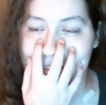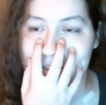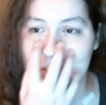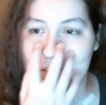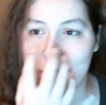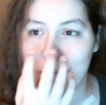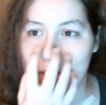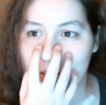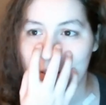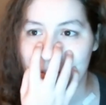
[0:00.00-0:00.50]

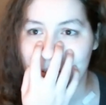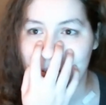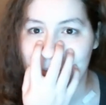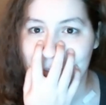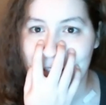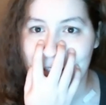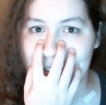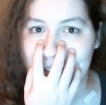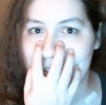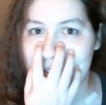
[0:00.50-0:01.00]
just breathe
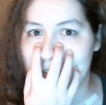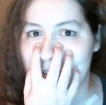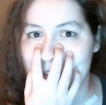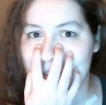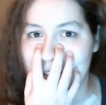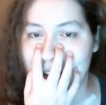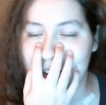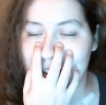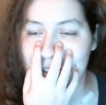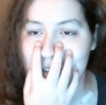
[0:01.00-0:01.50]
normally, it's just
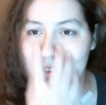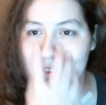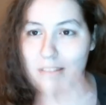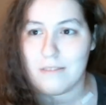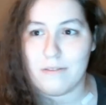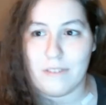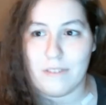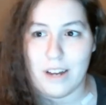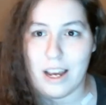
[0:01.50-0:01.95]
oxygen for